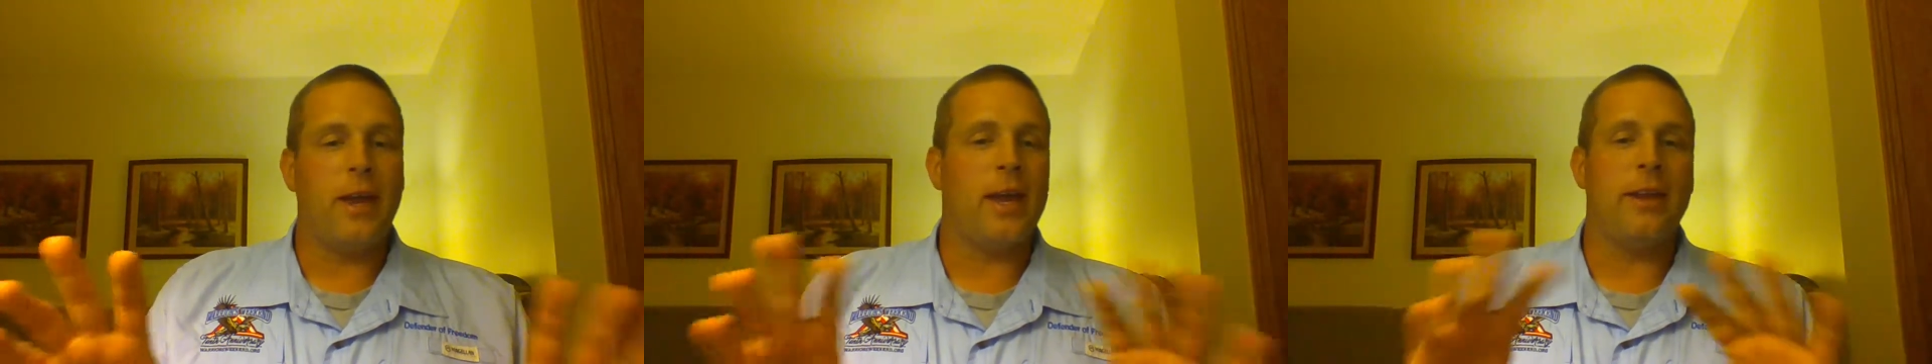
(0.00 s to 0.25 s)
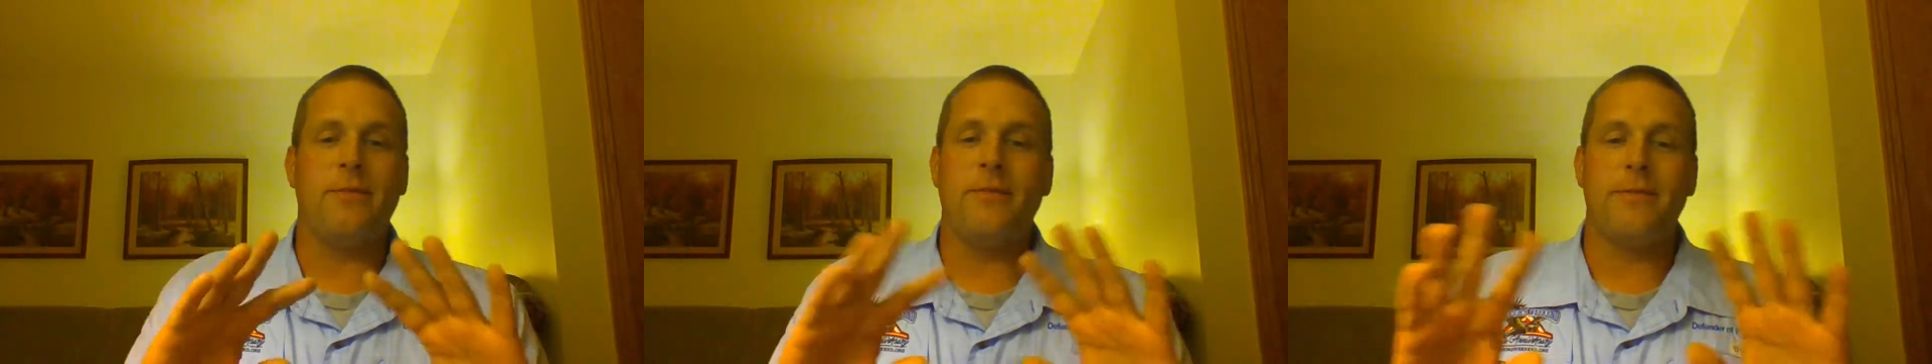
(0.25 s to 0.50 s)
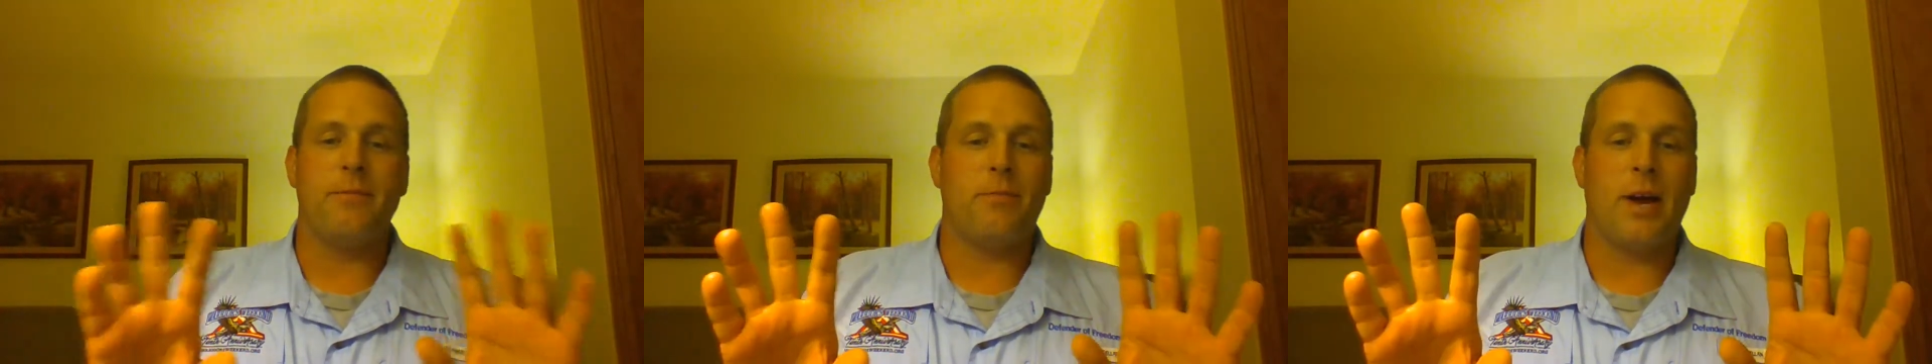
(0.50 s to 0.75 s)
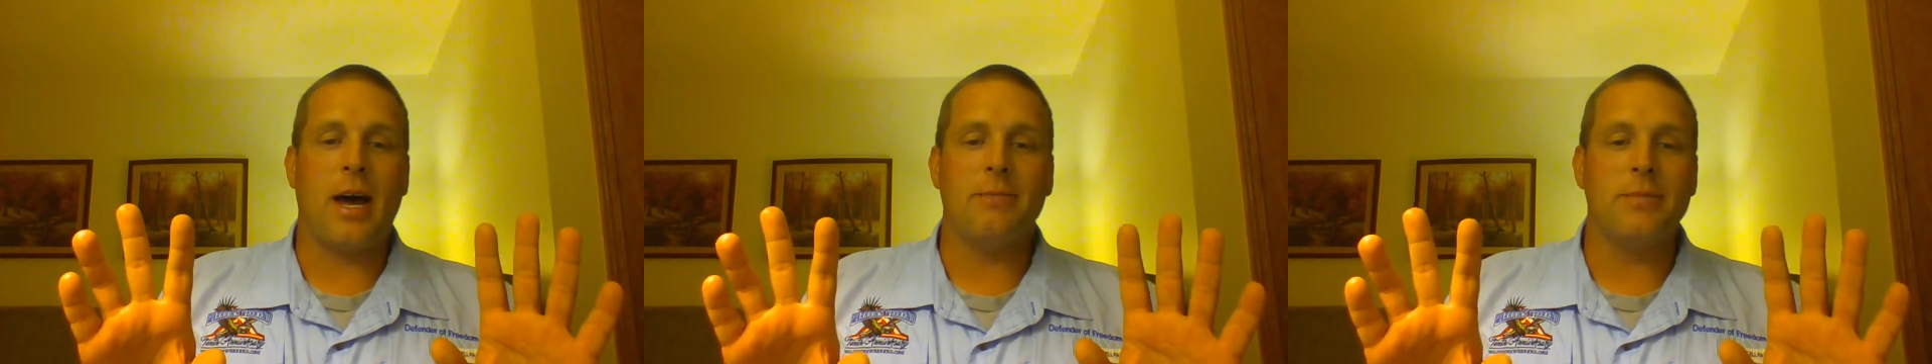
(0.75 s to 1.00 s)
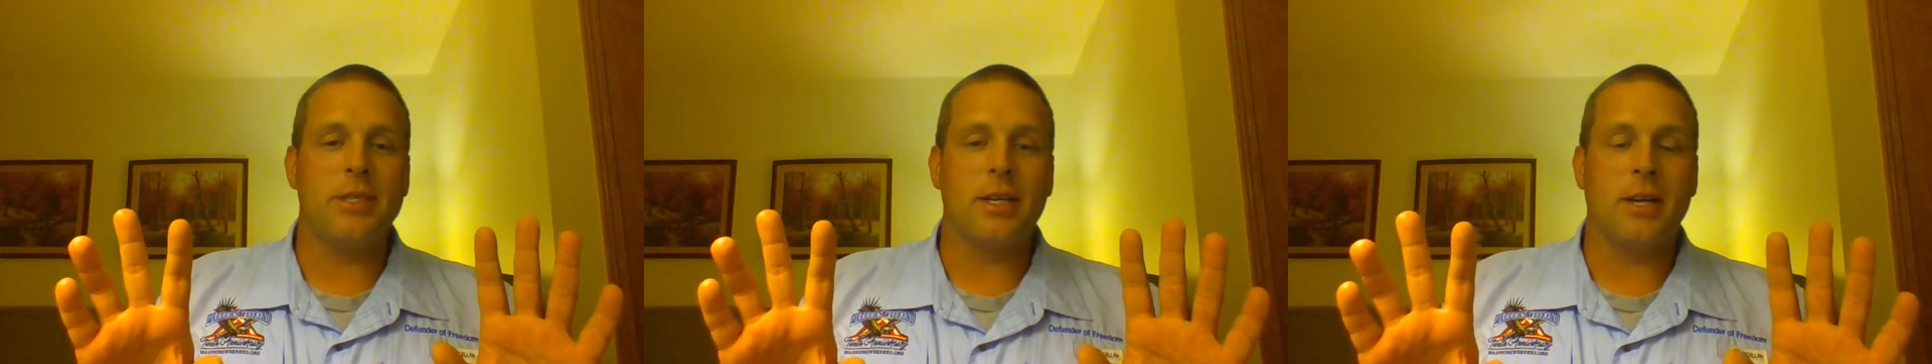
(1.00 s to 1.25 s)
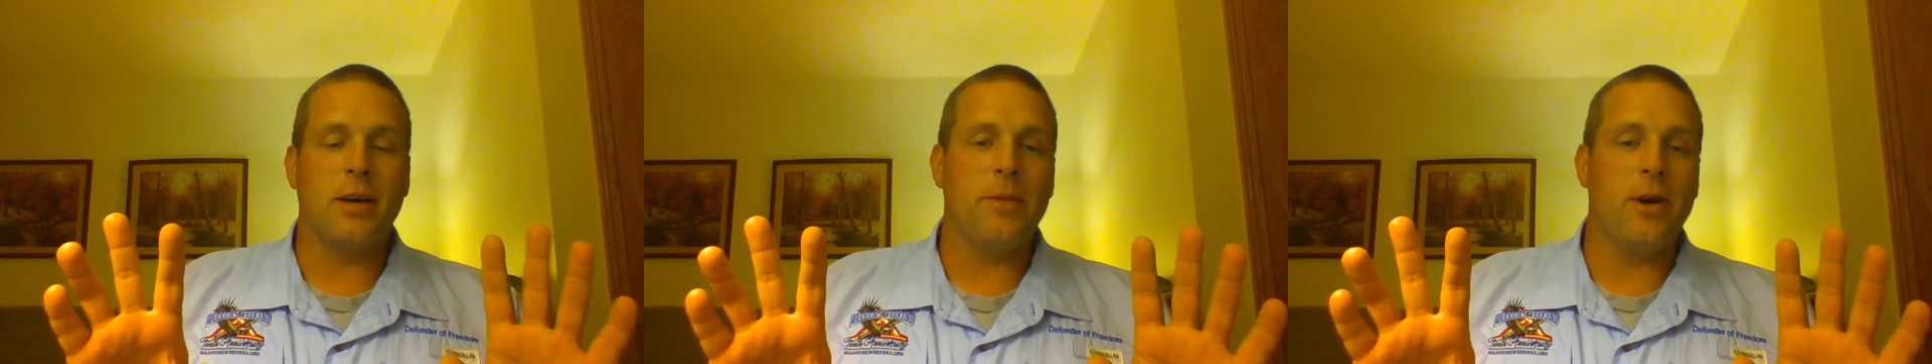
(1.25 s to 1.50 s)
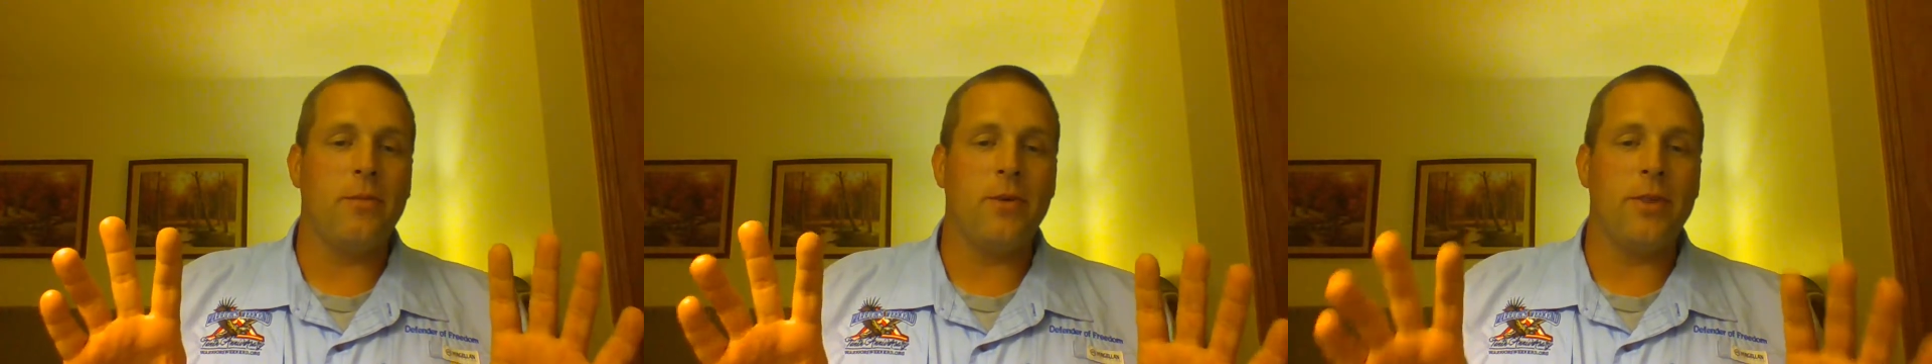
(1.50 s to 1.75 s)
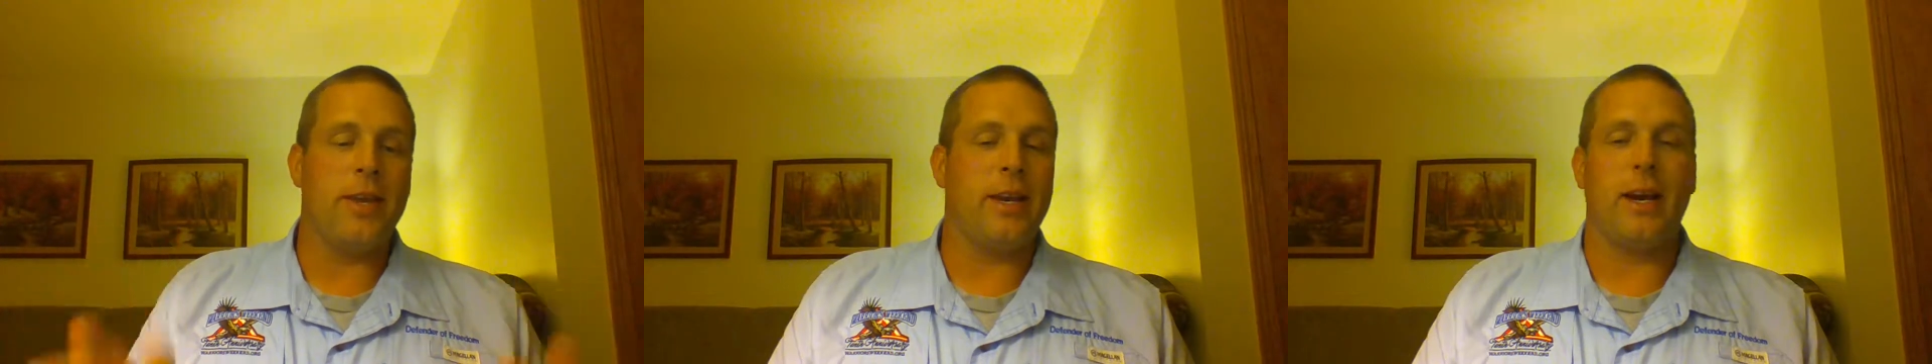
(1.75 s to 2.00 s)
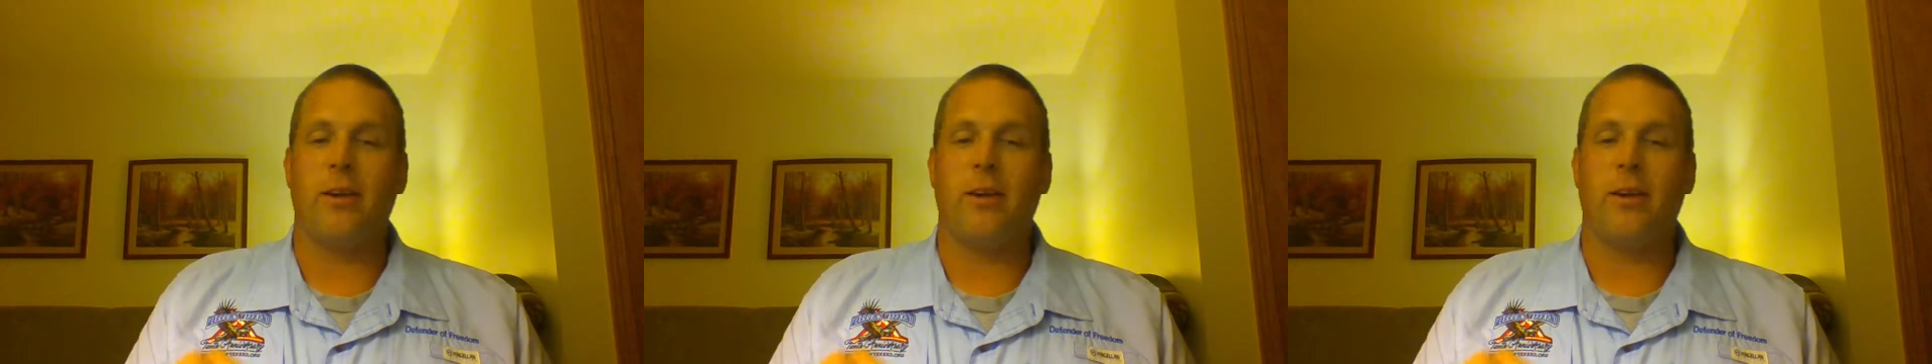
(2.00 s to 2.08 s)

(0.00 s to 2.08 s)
Any problems that come up with it,